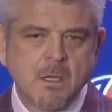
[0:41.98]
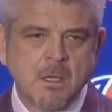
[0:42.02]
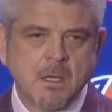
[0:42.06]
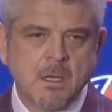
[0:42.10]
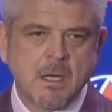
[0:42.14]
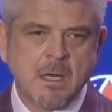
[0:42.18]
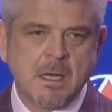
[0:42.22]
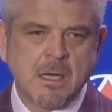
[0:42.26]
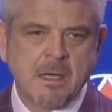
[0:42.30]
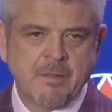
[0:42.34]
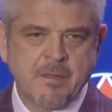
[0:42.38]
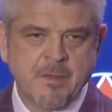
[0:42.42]

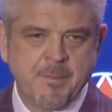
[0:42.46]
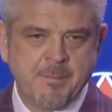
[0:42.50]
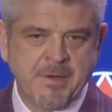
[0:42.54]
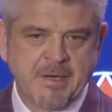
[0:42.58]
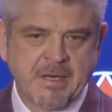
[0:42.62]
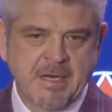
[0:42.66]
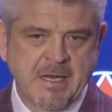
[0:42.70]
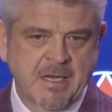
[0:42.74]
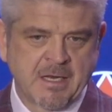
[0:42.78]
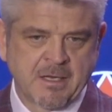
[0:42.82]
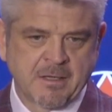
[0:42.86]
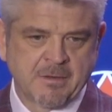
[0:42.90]
The
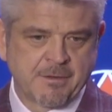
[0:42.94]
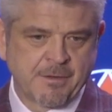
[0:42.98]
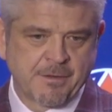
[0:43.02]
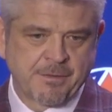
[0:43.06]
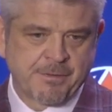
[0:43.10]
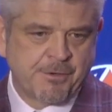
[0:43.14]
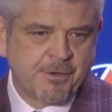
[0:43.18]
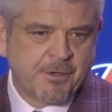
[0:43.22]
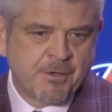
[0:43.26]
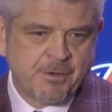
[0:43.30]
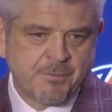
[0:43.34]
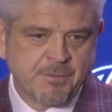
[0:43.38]
beginning of the
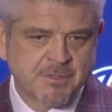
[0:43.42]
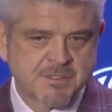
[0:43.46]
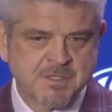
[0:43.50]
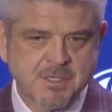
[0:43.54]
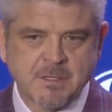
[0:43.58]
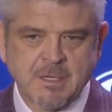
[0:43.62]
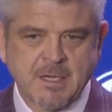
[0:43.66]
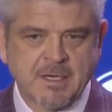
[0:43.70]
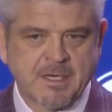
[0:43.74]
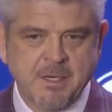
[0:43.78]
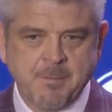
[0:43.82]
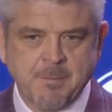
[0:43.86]
third was a
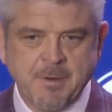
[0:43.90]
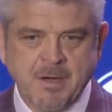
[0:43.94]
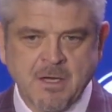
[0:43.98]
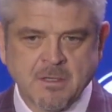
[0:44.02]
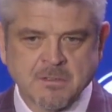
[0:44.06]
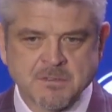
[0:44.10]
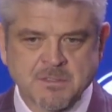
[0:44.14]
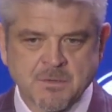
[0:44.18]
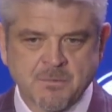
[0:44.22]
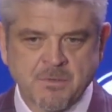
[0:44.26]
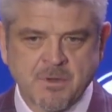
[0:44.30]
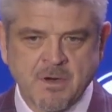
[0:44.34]
lucky
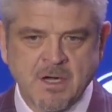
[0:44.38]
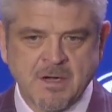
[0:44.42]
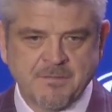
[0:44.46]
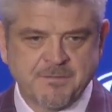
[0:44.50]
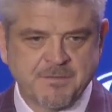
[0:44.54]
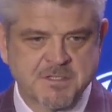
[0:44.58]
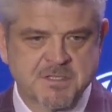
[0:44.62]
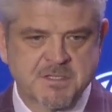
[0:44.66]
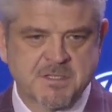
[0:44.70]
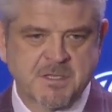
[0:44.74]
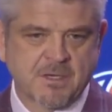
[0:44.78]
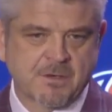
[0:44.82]
bounce. It went
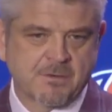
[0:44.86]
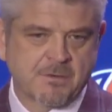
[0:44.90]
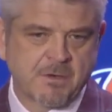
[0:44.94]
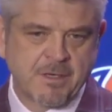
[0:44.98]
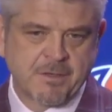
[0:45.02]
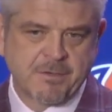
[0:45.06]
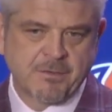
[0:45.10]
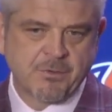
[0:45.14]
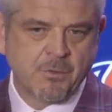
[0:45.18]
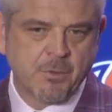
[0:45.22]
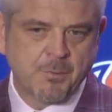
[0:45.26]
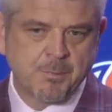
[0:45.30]
off a stick
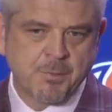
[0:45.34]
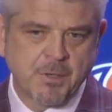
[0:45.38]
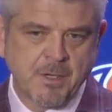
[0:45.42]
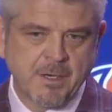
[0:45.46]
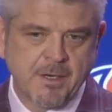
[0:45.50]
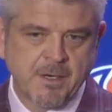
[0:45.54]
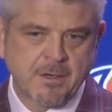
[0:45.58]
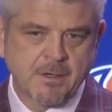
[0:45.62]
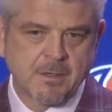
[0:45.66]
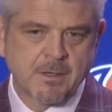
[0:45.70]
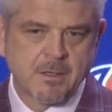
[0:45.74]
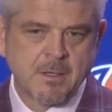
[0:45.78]
right to a
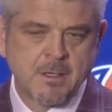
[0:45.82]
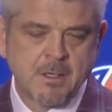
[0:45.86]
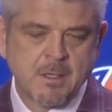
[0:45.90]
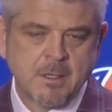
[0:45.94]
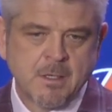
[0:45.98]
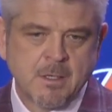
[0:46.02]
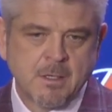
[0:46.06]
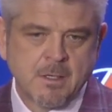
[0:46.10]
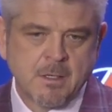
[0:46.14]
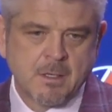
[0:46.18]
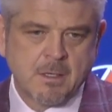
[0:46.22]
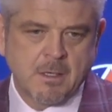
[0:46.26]
player.
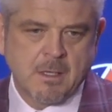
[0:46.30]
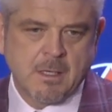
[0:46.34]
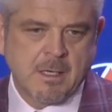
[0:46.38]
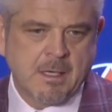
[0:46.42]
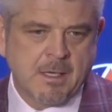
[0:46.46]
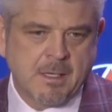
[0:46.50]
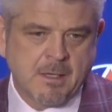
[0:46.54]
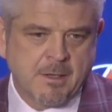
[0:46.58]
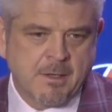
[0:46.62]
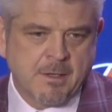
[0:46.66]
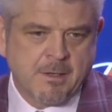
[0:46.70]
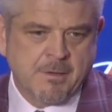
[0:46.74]

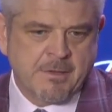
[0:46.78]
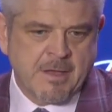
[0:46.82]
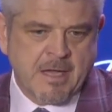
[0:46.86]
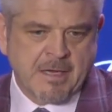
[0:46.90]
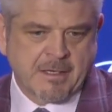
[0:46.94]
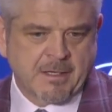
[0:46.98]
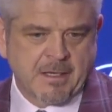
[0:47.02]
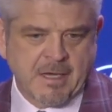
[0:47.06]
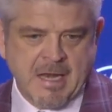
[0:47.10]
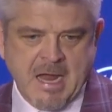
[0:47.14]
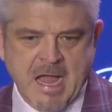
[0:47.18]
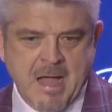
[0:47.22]

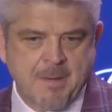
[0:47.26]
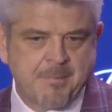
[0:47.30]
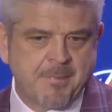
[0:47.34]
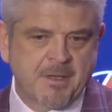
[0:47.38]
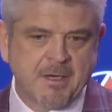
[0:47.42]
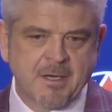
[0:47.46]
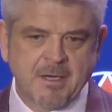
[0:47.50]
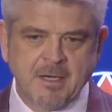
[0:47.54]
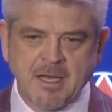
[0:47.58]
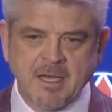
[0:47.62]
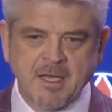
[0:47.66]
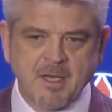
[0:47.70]
That can
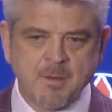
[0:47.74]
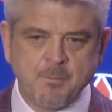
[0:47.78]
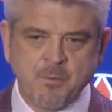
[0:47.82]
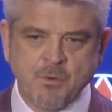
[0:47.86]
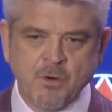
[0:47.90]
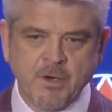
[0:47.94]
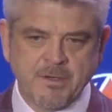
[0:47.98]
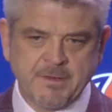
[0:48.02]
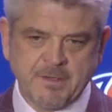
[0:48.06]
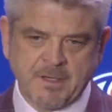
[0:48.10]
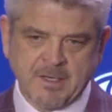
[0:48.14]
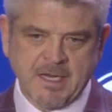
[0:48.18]
happen at any
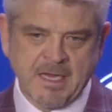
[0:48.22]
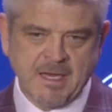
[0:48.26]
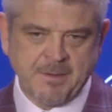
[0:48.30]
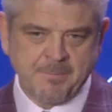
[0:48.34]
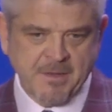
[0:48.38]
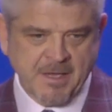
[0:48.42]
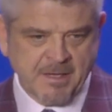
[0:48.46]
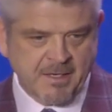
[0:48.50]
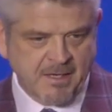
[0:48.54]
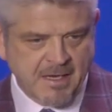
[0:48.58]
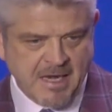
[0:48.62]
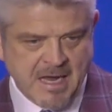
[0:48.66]
point in the game.
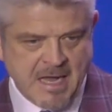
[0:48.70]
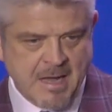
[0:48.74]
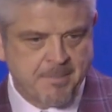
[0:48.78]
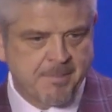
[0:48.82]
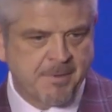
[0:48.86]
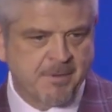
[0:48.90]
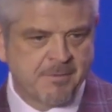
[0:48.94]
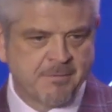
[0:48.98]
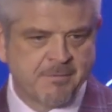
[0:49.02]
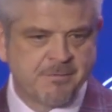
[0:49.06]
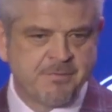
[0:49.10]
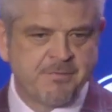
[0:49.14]
That can
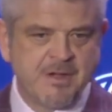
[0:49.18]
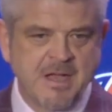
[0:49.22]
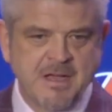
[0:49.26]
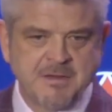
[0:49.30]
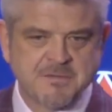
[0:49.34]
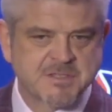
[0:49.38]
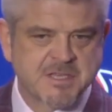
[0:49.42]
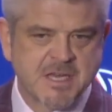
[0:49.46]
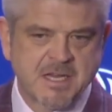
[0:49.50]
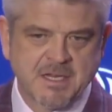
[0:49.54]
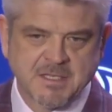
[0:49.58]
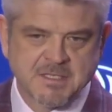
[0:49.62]
happen
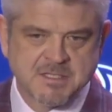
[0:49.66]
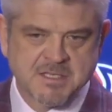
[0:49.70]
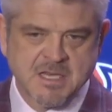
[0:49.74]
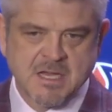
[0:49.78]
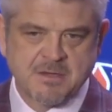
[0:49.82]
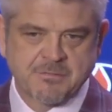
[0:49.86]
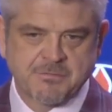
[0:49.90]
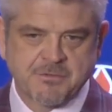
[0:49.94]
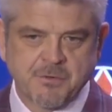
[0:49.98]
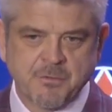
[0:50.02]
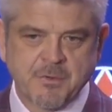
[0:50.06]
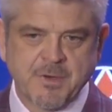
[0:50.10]
5 seconds
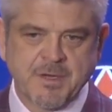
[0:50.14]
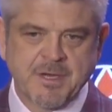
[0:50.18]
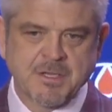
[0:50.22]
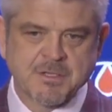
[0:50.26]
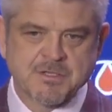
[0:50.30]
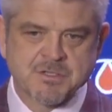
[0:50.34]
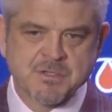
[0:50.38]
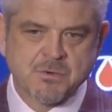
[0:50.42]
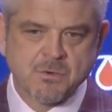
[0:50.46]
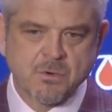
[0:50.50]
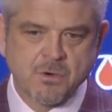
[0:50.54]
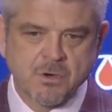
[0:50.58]
after we
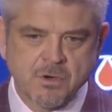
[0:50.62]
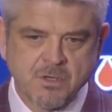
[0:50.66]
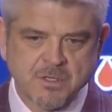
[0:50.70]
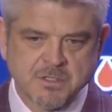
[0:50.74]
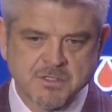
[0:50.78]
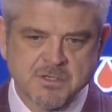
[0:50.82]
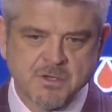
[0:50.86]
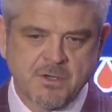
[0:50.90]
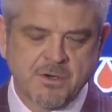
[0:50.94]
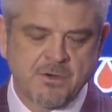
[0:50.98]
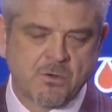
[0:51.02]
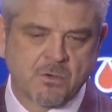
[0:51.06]
get scored on.
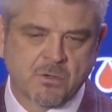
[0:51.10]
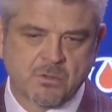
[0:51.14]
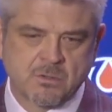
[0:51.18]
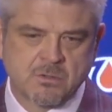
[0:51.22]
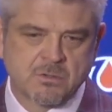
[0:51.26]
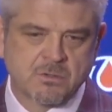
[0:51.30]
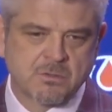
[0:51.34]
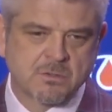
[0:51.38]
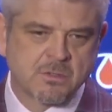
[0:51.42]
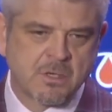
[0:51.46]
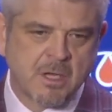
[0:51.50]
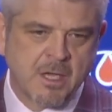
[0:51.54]
So
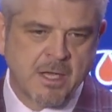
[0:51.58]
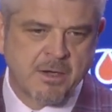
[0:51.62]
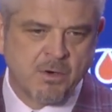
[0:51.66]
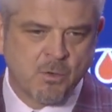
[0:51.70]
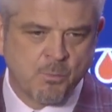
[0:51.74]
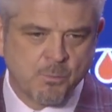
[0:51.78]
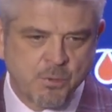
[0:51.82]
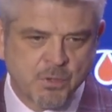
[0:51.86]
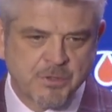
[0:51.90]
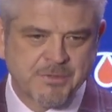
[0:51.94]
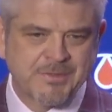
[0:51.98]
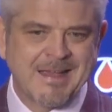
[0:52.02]
I
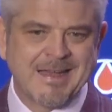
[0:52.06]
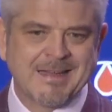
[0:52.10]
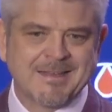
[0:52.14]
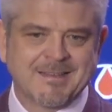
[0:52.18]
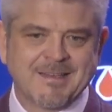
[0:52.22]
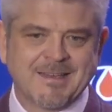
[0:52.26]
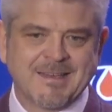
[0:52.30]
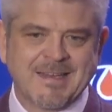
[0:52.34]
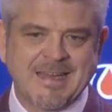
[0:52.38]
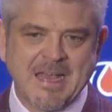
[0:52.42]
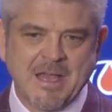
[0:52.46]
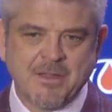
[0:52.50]
don't put that
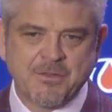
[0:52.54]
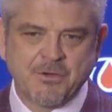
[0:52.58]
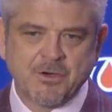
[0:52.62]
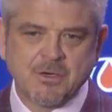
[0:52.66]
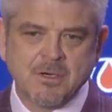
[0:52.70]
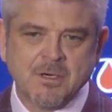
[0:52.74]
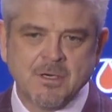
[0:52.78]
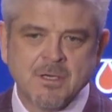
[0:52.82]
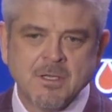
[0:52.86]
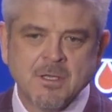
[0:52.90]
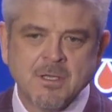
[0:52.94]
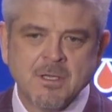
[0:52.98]

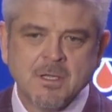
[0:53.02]
together.